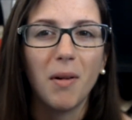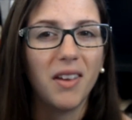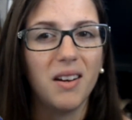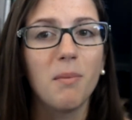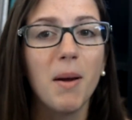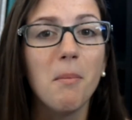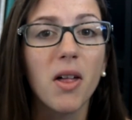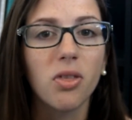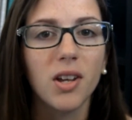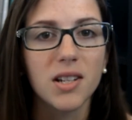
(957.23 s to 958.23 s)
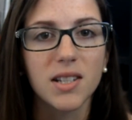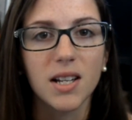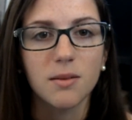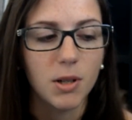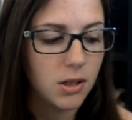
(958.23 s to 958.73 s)
my monthly
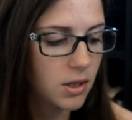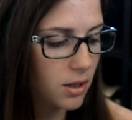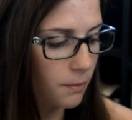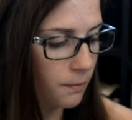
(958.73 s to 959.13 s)
assessments.